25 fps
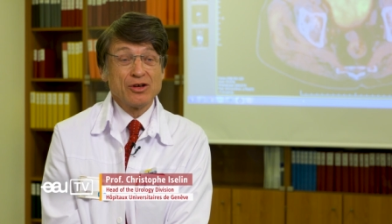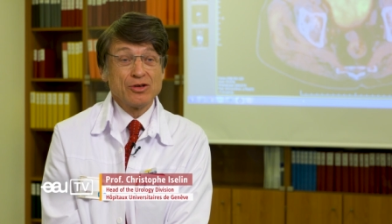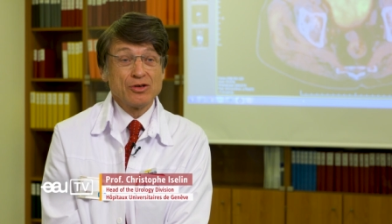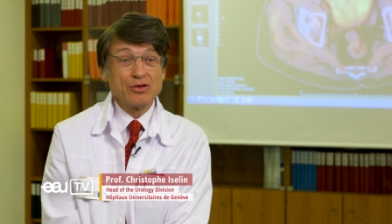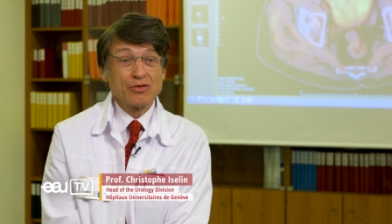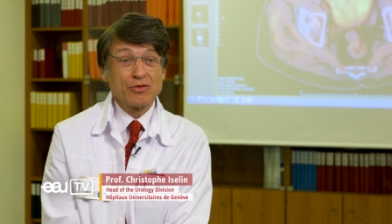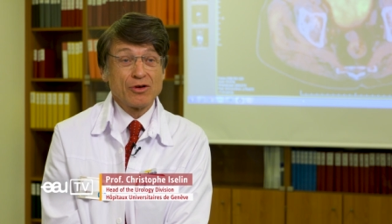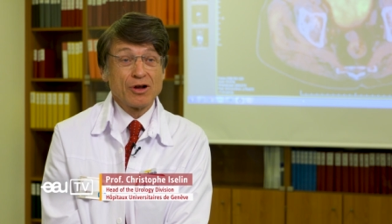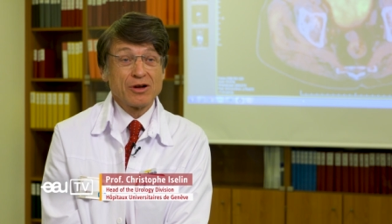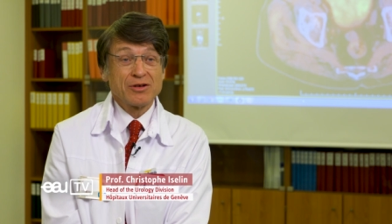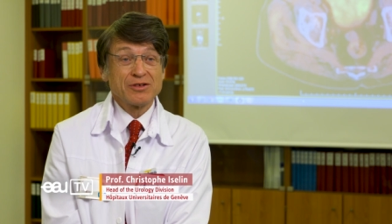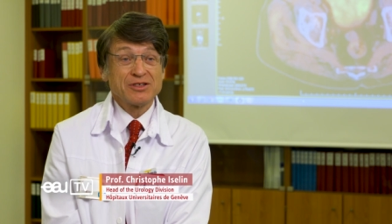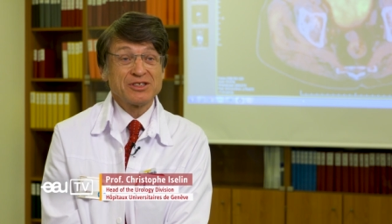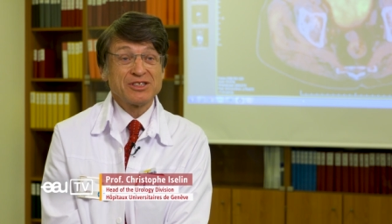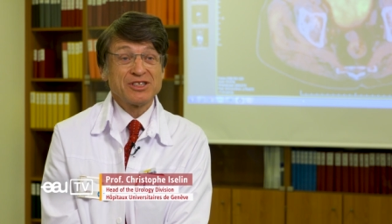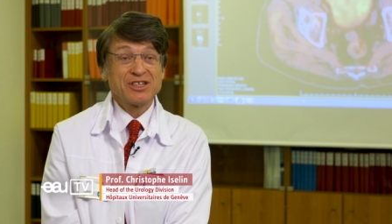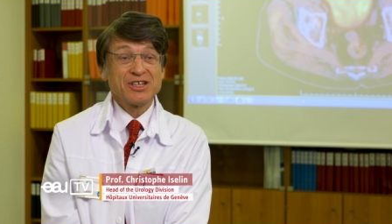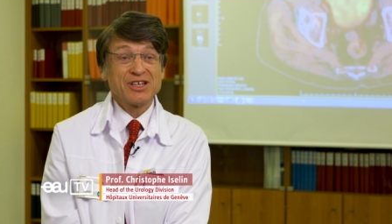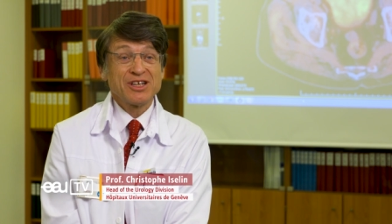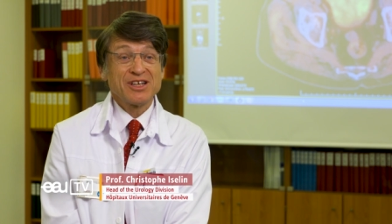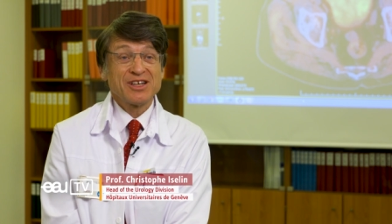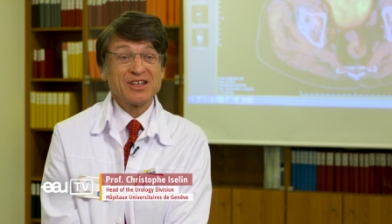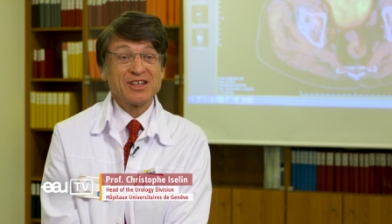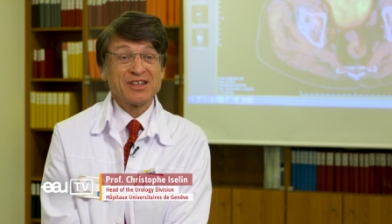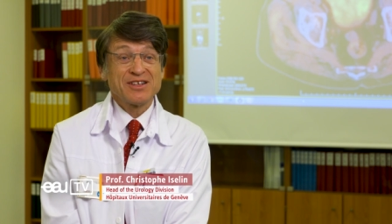
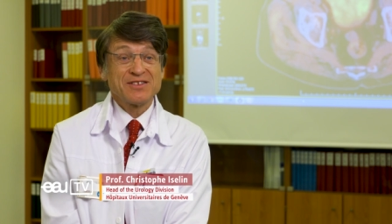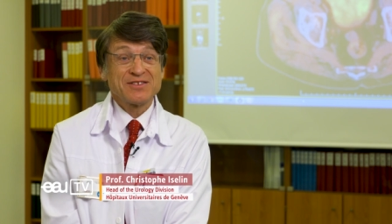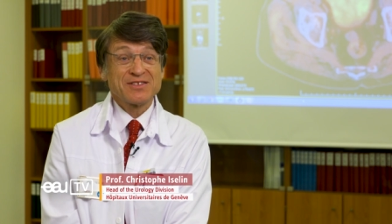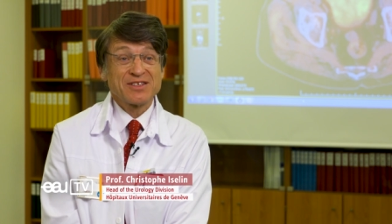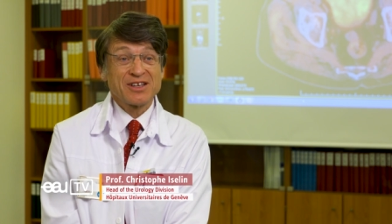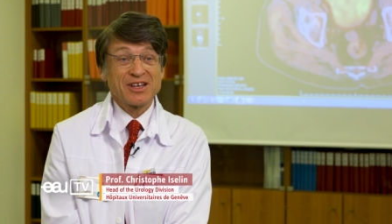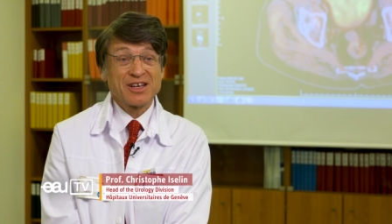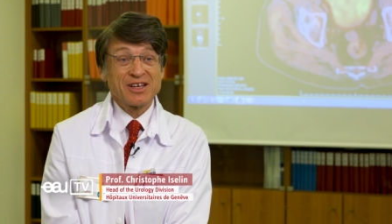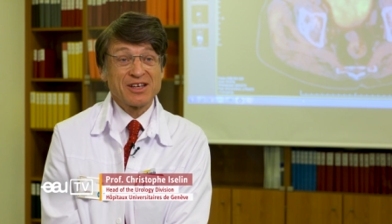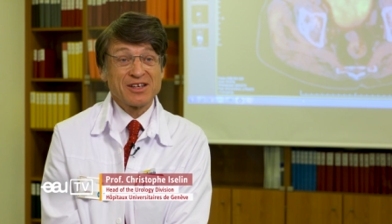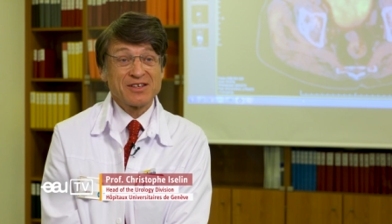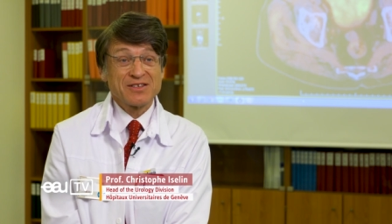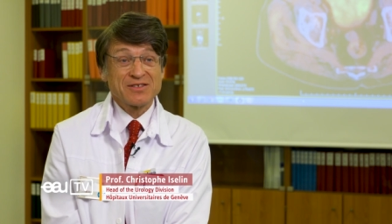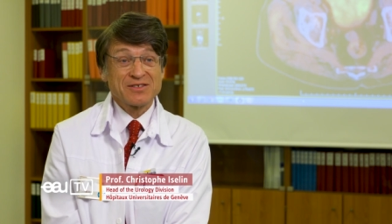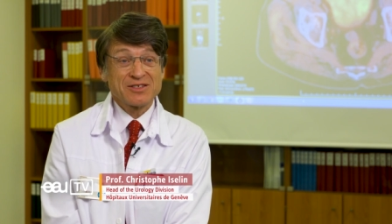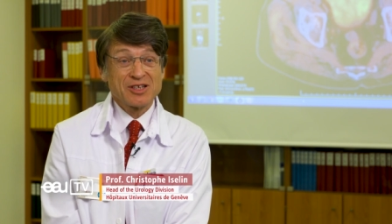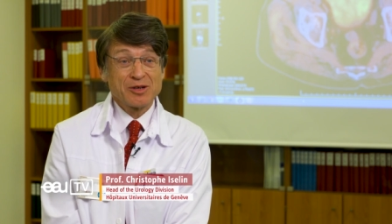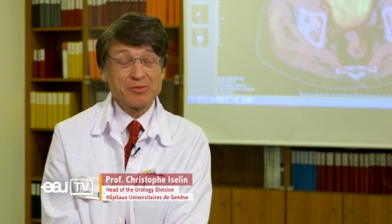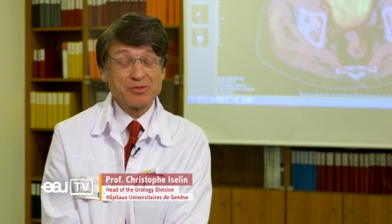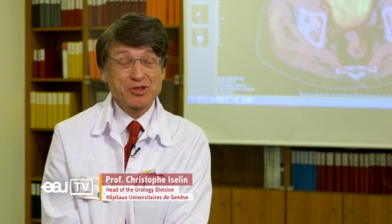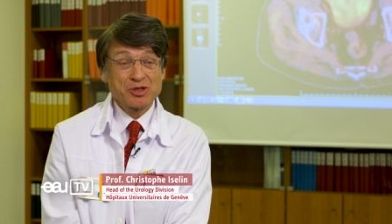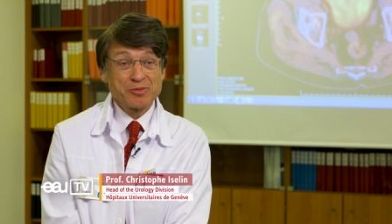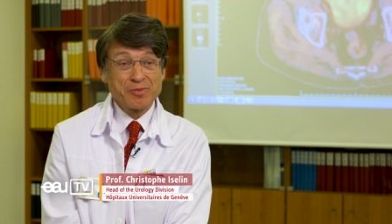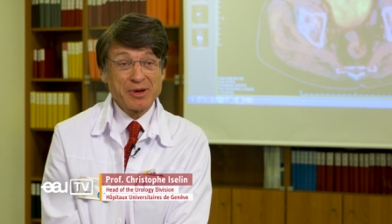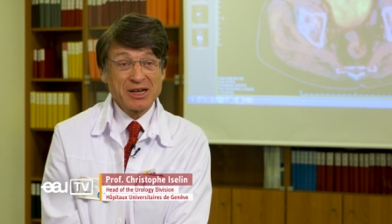Urology is a
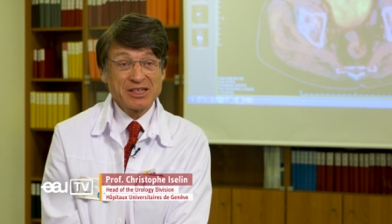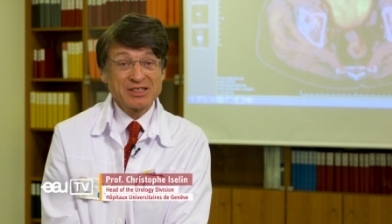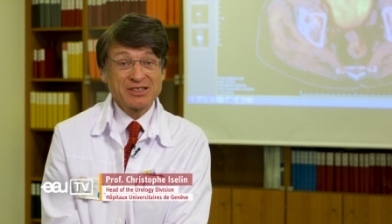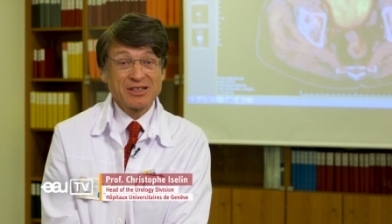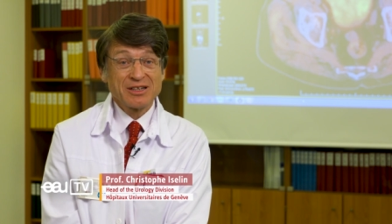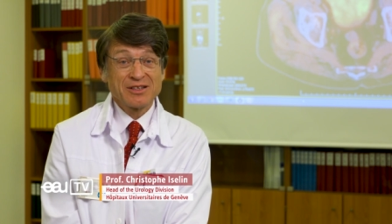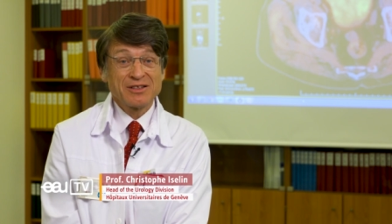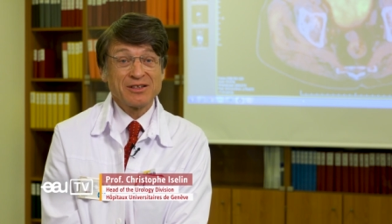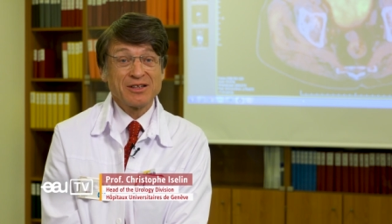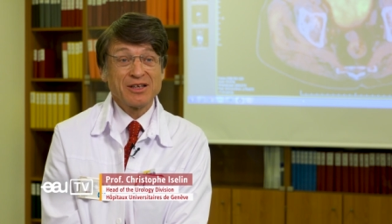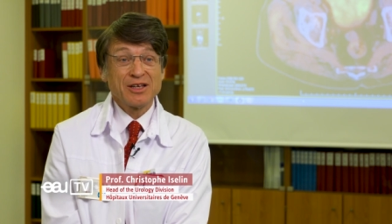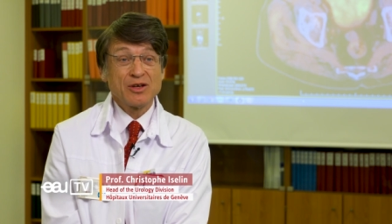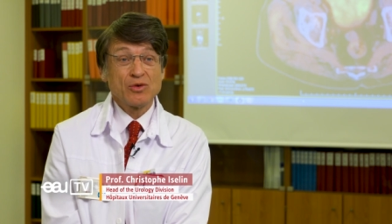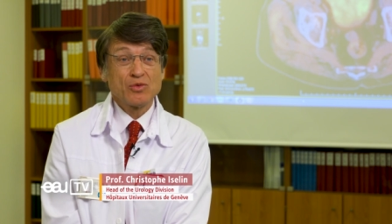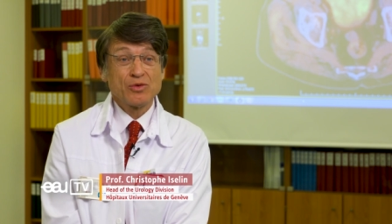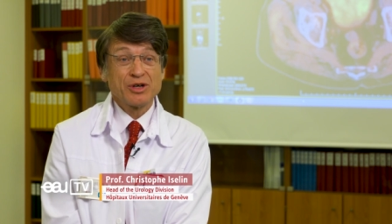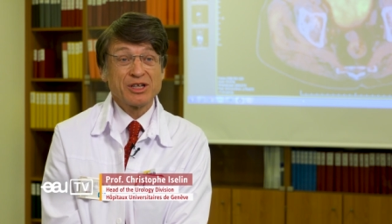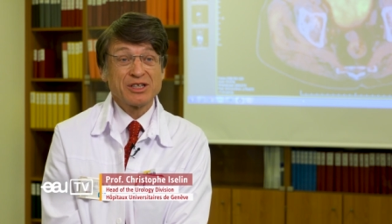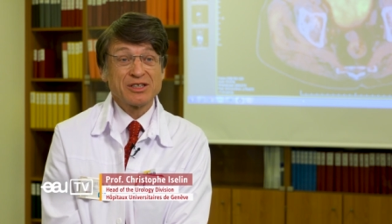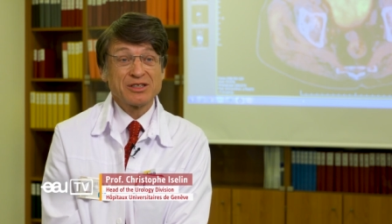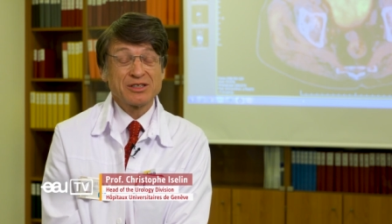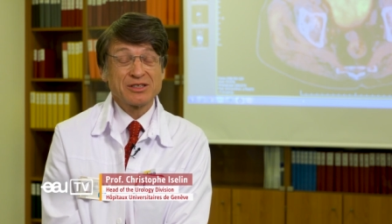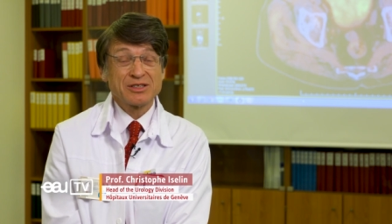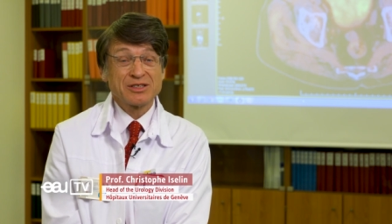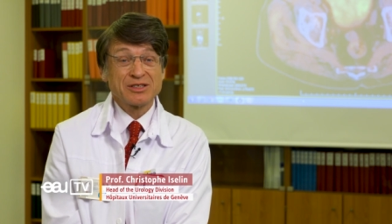subspecialty
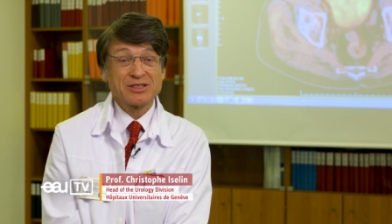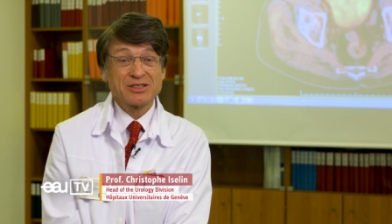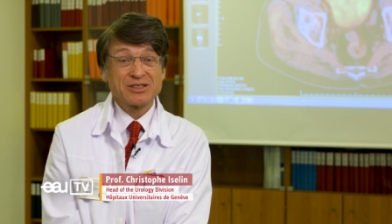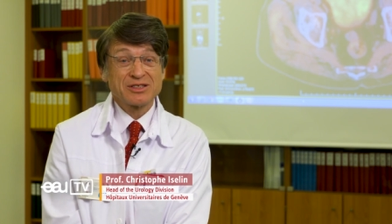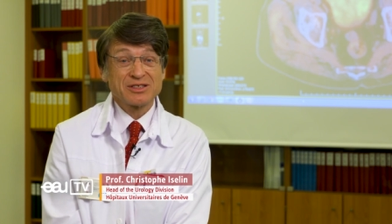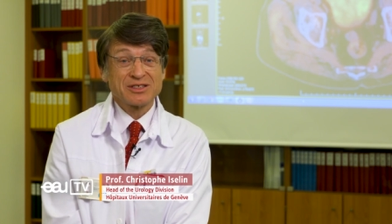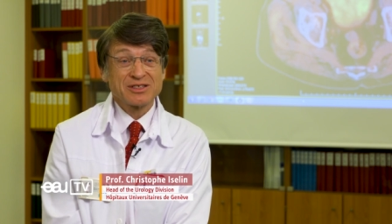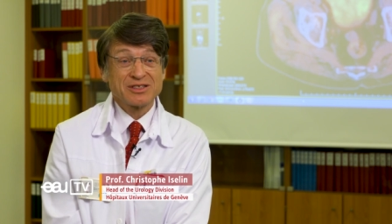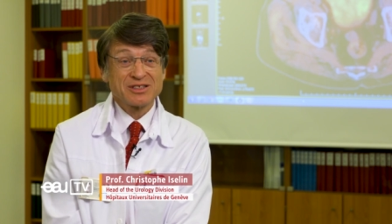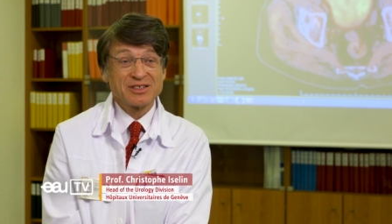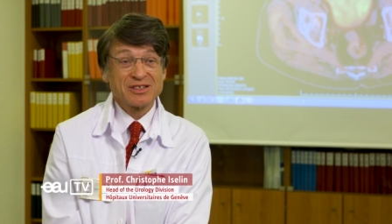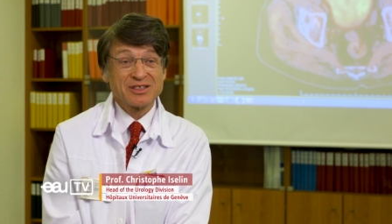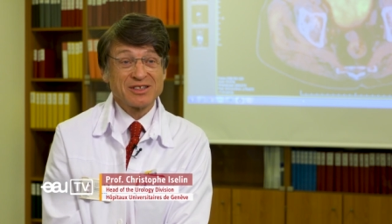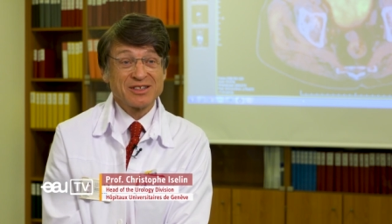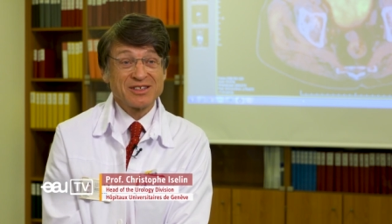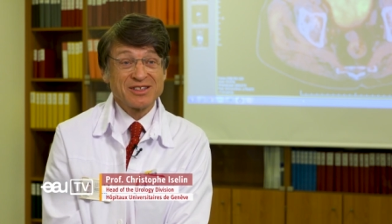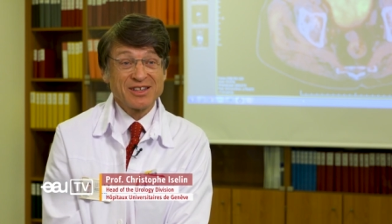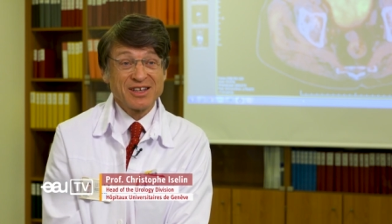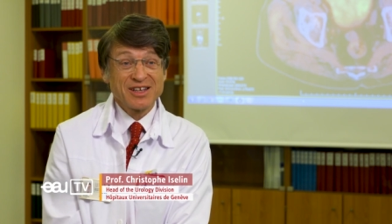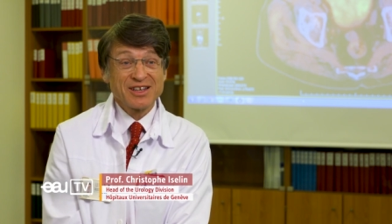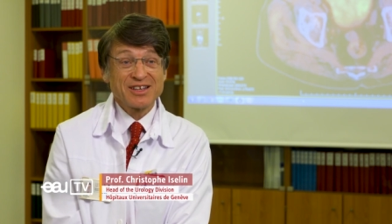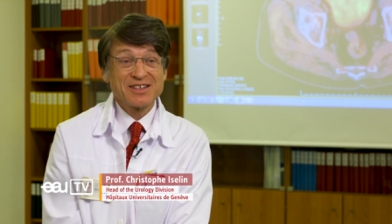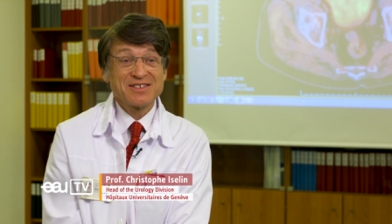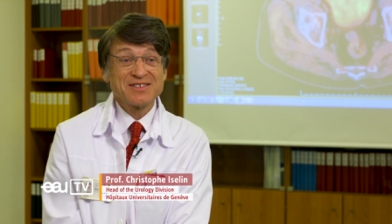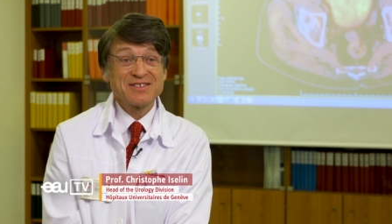which
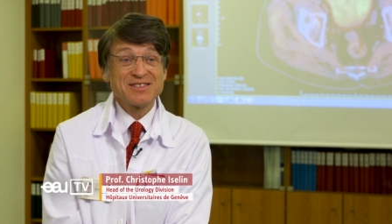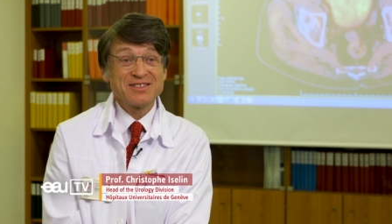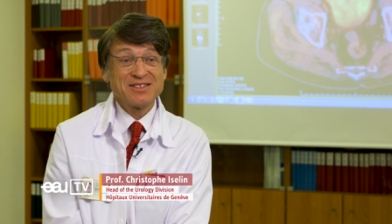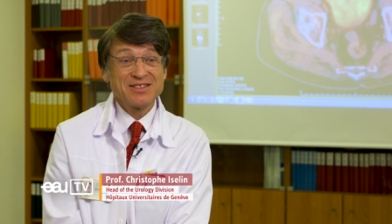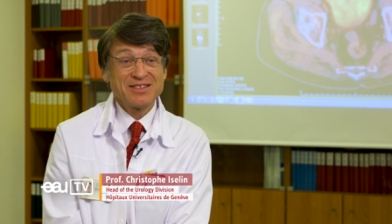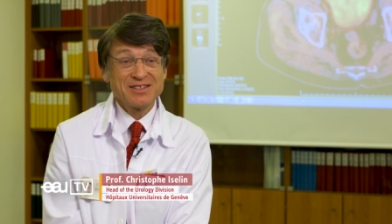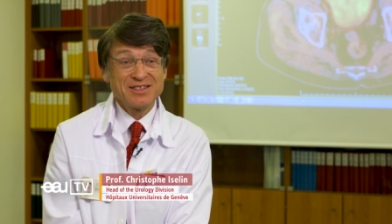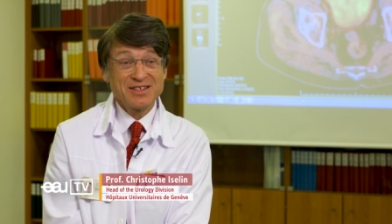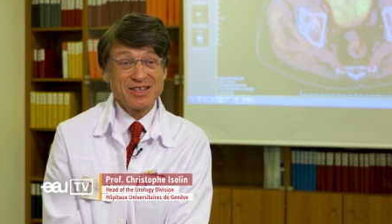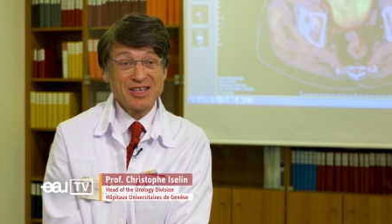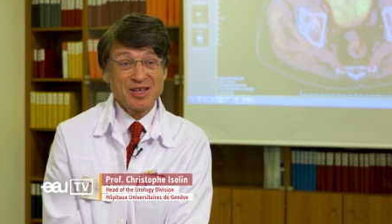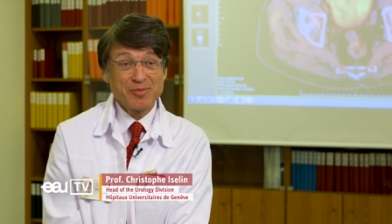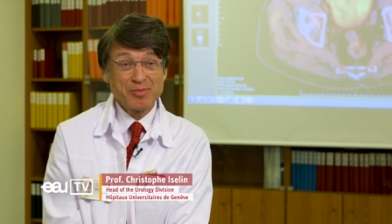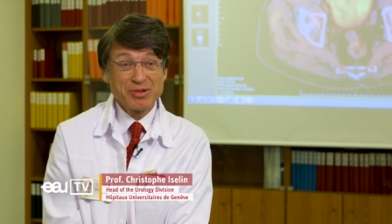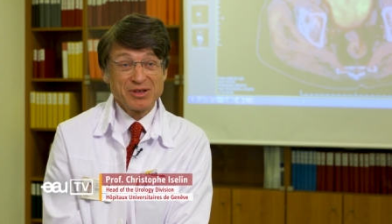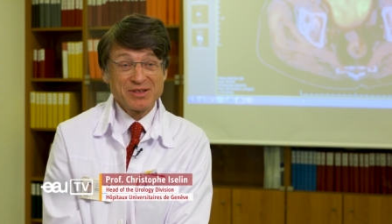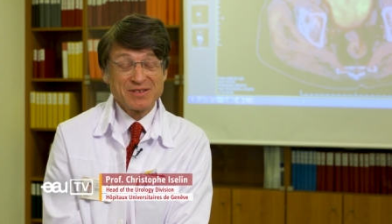digs deep